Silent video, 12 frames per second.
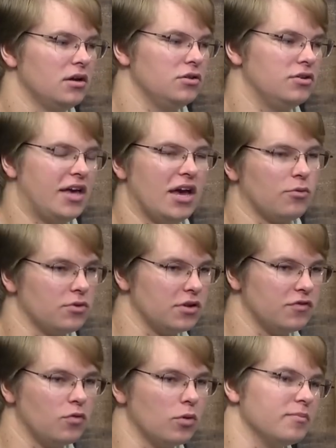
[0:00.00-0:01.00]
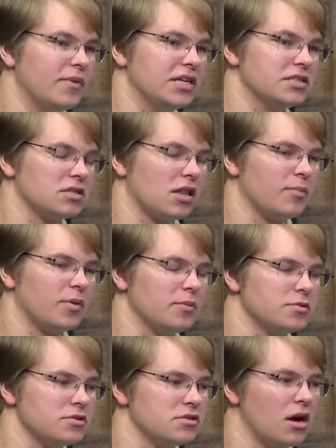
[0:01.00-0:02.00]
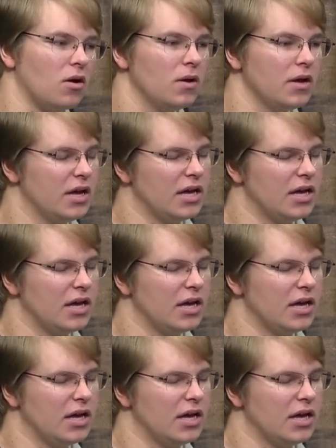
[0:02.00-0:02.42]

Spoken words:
you can't really afford many slip-ups. So